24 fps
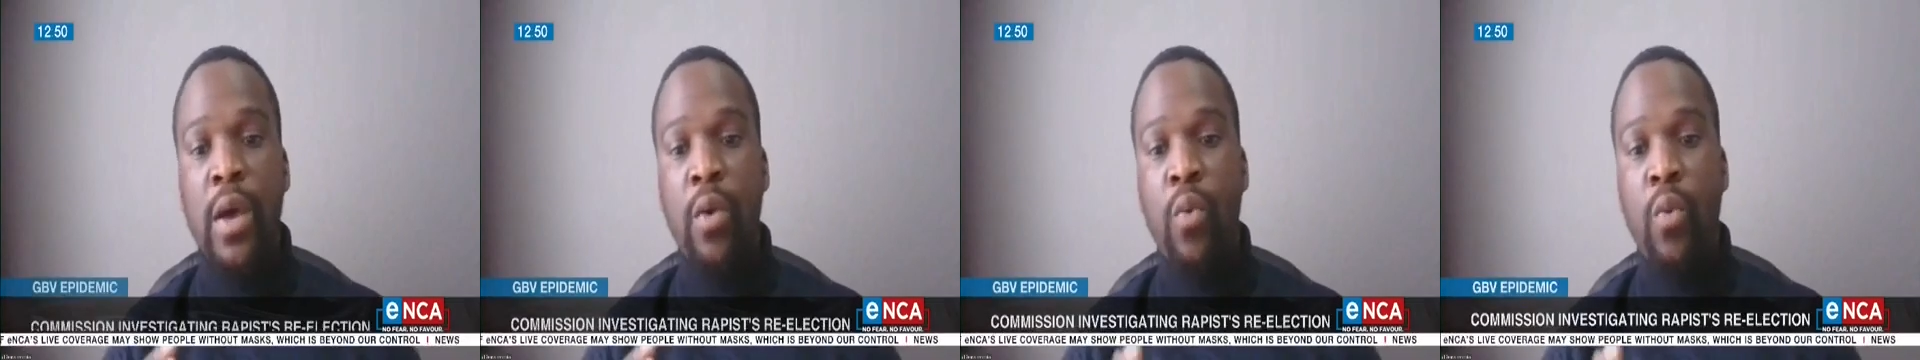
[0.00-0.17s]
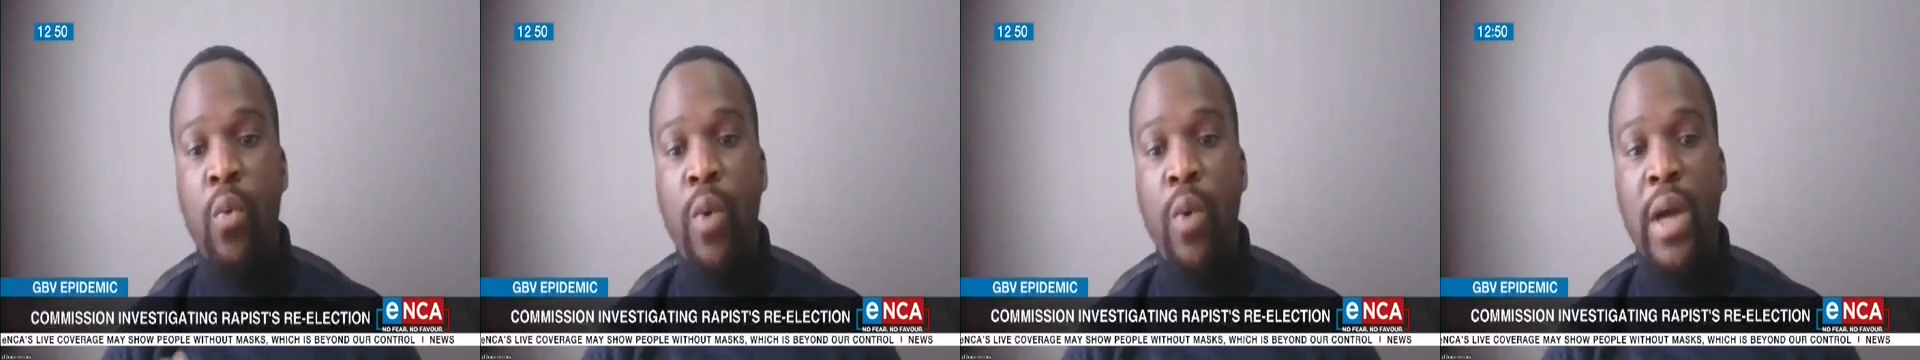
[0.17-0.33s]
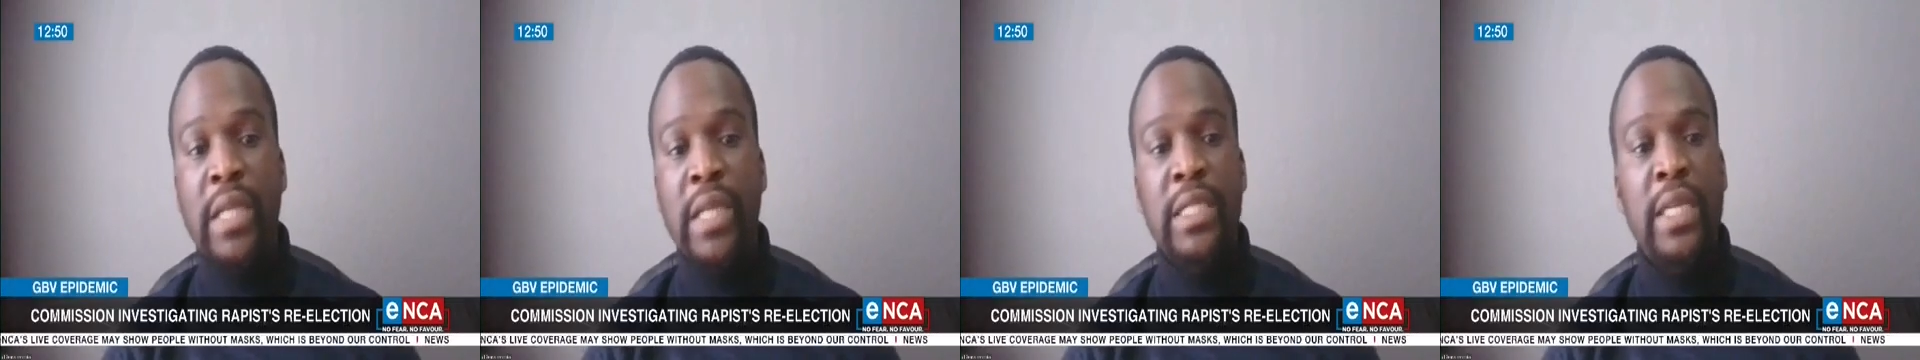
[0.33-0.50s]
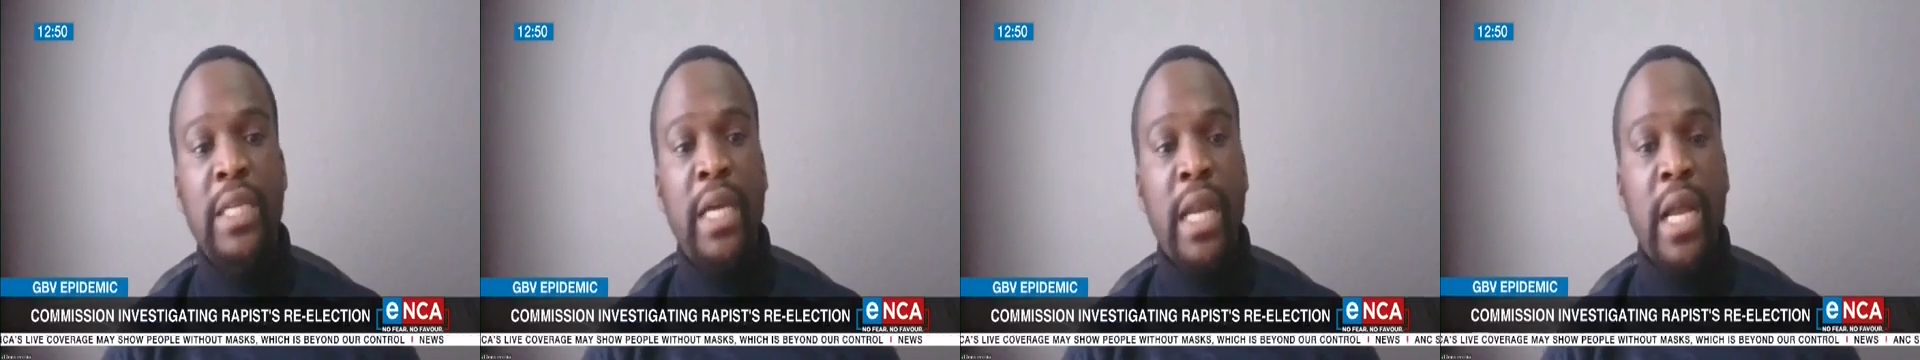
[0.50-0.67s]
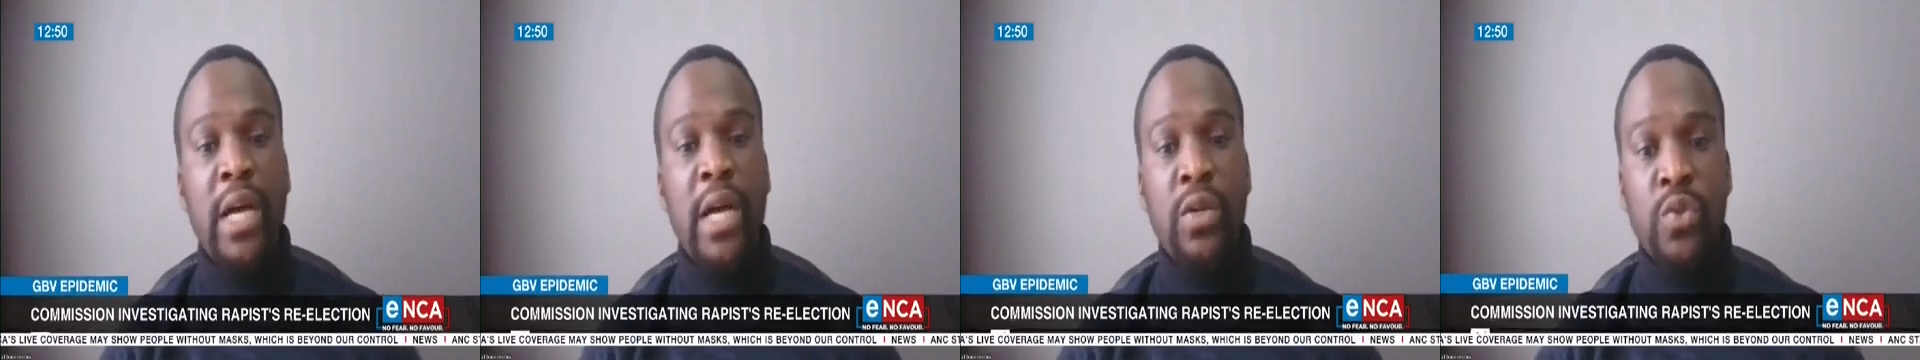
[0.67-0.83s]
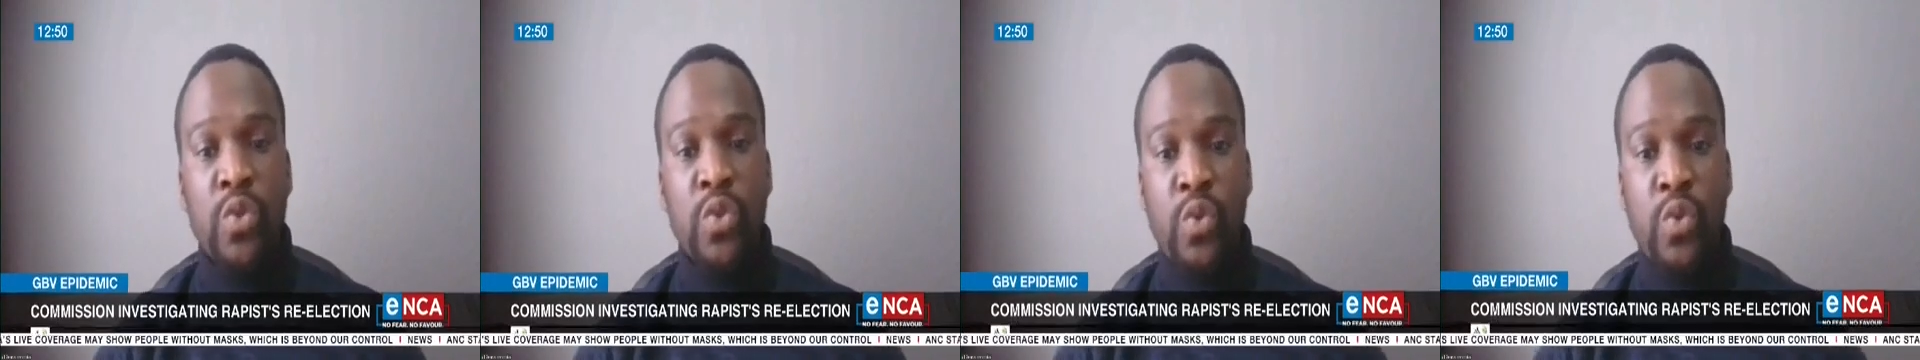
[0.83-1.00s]
what
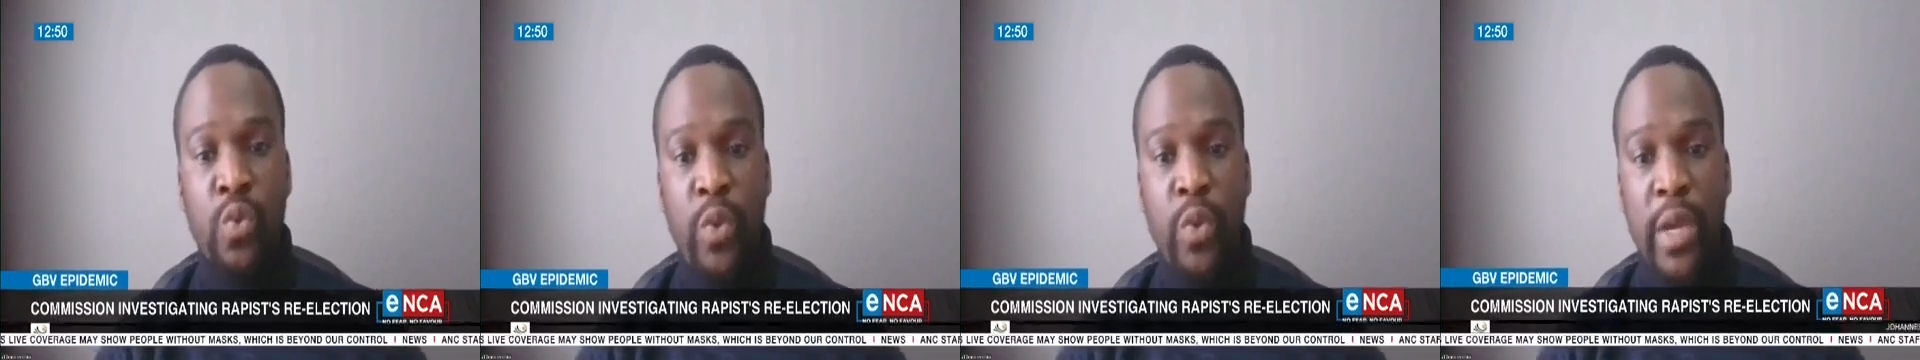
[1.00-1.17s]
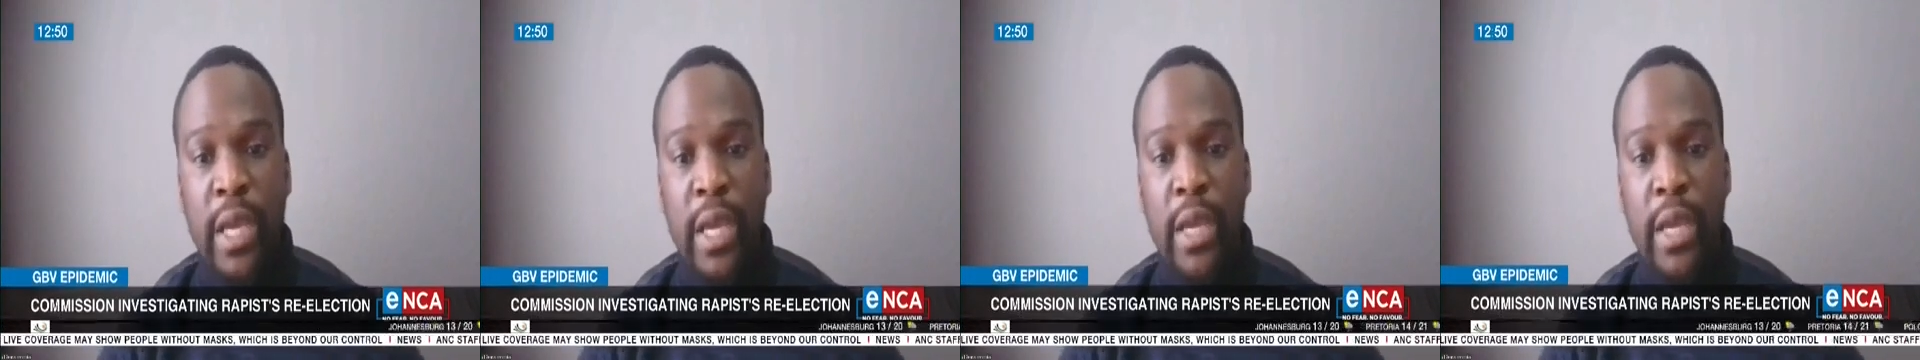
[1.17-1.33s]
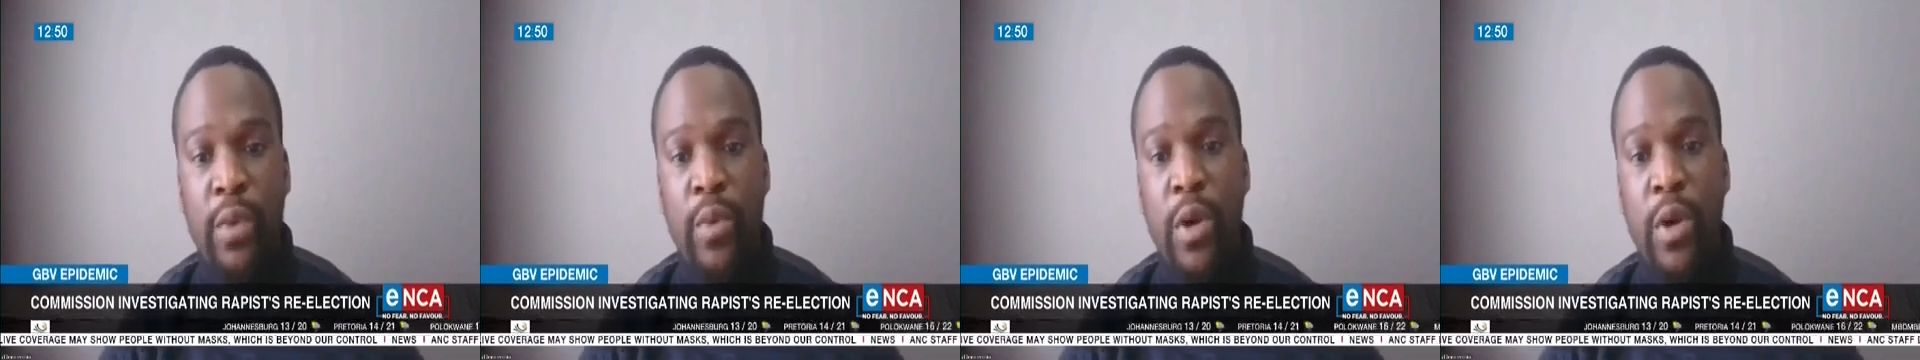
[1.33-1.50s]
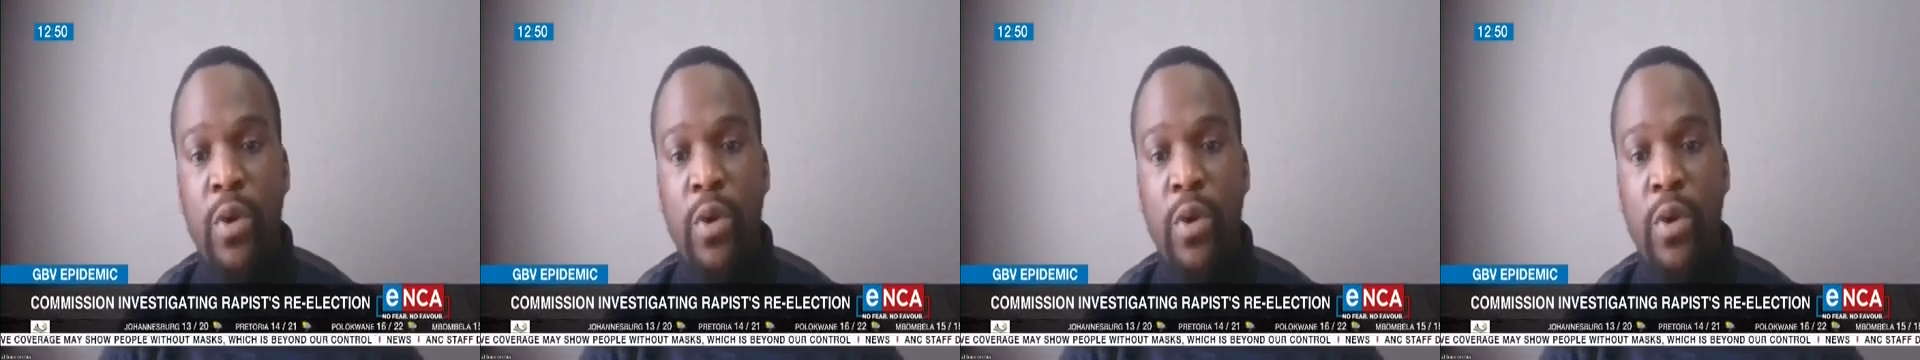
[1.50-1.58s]
grounds were